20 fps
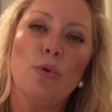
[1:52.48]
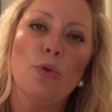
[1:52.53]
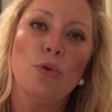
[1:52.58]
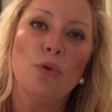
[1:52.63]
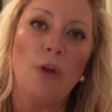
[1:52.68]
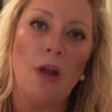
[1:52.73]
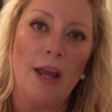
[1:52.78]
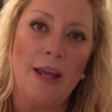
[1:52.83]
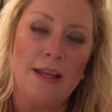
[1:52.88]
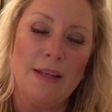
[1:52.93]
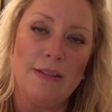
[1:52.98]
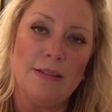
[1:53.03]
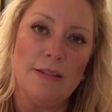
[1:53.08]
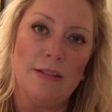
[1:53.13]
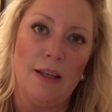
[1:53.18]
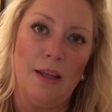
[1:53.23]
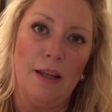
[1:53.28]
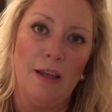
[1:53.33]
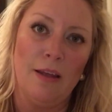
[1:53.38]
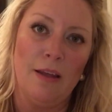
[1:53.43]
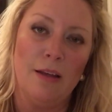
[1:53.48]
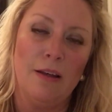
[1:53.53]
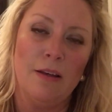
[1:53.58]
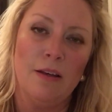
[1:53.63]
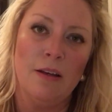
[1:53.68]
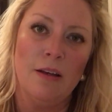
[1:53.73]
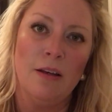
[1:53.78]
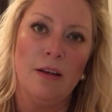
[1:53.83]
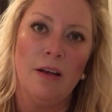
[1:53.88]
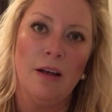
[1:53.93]
praising
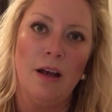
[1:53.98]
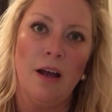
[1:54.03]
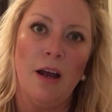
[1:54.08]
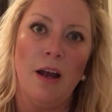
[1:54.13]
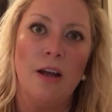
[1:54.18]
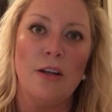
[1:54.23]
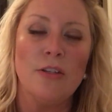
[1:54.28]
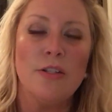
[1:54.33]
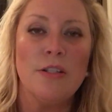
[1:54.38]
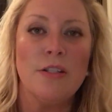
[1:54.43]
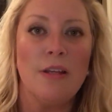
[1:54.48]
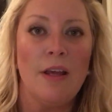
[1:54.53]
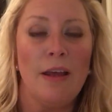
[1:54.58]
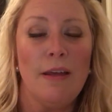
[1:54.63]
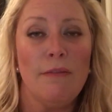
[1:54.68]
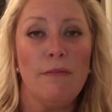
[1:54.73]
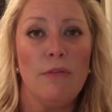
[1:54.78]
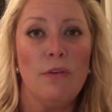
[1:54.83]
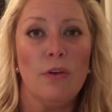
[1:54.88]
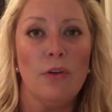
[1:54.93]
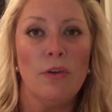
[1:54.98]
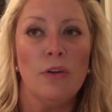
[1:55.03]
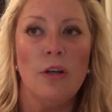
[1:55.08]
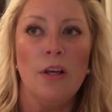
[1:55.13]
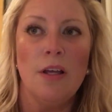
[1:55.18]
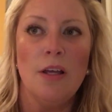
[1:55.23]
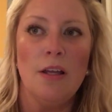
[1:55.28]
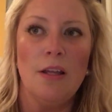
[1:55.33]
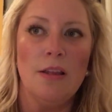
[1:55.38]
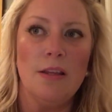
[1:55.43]
our Savior.
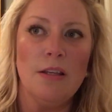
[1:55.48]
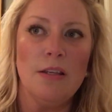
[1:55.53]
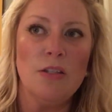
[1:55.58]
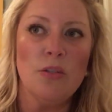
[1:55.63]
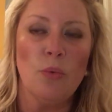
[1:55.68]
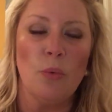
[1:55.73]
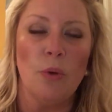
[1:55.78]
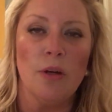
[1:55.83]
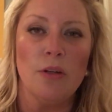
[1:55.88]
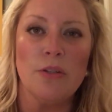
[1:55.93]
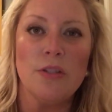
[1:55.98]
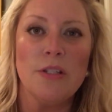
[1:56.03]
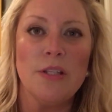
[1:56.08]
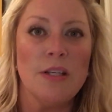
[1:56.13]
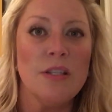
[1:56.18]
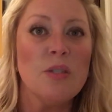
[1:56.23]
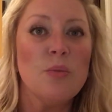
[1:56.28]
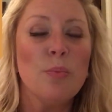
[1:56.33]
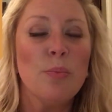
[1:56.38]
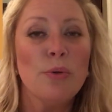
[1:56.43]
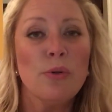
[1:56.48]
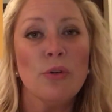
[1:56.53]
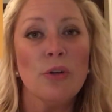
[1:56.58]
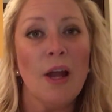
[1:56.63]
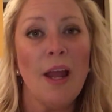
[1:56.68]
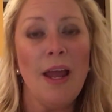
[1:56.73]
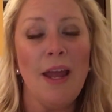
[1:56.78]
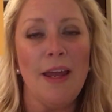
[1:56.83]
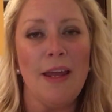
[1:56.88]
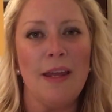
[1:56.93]
This word says
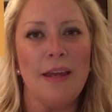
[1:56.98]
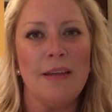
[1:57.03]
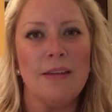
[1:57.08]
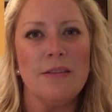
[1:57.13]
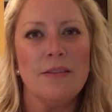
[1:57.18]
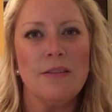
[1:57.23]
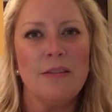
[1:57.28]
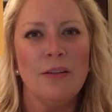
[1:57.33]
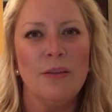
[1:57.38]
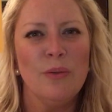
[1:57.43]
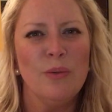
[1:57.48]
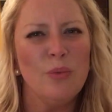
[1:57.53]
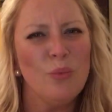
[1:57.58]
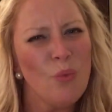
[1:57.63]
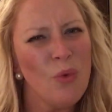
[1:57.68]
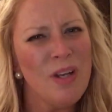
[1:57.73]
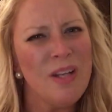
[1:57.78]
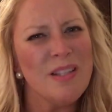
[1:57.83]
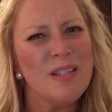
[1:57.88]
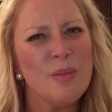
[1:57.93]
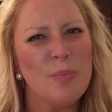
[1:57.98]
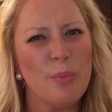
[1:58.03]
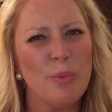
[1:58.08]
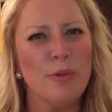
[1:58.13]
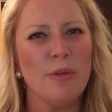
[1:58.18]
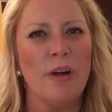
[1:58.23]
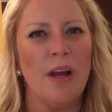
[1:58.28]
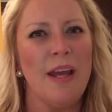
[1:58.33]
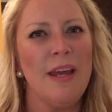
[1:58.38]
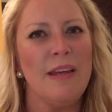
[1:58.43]
praise. What does
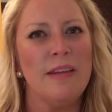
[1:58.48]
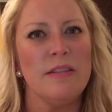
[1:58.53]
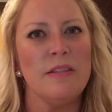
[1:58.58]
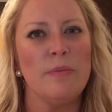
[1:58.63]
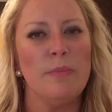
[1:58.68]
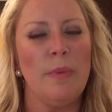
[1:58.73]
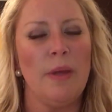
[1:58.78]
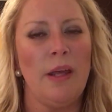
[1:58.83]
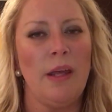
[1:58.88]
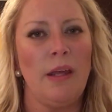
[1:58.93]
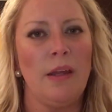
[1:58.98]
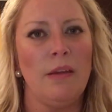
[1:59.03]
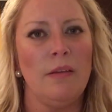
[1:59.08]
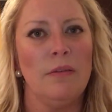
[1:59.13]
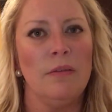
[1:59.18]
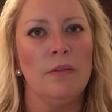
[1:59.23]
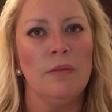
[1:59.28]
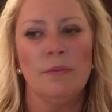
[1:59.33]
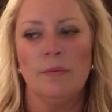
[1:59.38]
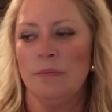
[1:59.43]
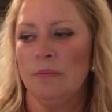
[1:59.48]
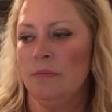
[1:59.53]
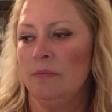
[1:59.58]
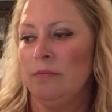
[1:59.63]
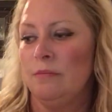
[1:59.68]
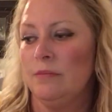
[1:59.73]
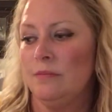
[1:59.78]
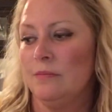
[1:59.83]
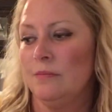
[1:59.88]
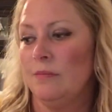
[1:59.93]
praise mean?
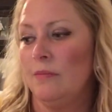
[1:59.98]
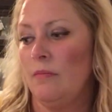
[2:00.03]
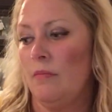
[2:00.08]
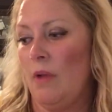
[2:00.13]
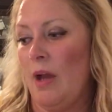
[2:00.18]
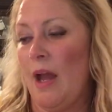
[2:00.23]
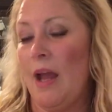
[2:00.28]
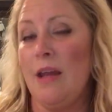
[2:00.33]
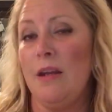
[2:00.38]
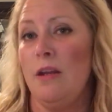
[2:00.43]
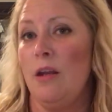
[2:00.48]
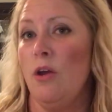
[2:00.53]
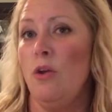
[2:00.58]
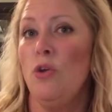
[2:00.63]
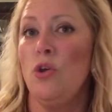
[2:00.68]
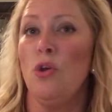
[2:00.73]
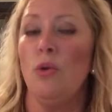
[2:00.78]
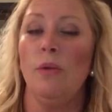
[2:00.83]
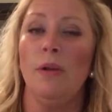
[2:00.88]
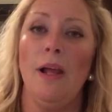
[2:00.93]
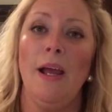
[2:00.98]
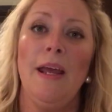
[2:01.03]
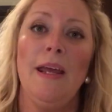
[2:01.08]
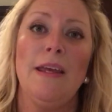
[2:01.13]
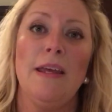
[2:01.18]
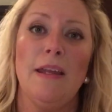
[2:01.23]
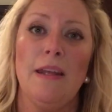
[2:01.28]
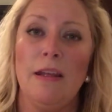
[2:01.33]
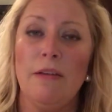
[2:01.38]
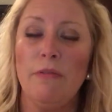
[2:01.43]
I know you
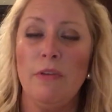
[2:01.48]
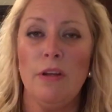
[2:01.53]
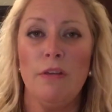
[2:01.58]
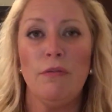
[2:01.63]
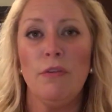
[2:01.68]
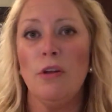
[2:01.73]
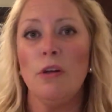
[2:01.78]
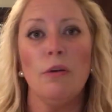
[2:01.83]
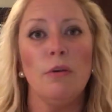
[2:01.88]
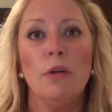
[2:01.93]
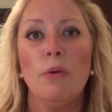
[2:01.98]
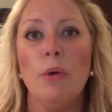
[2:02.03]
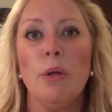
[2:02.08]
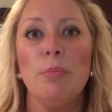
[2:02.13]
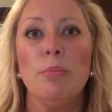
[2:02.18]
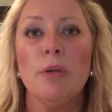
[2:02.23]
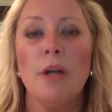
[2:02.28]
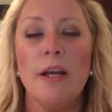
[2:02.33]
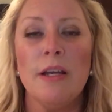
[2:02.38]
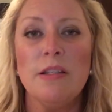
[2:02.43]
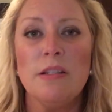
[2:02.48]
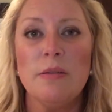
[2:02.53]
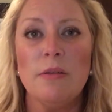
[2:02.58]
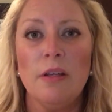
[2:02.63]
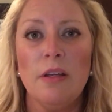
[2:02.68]
like it, even if you don't know what praise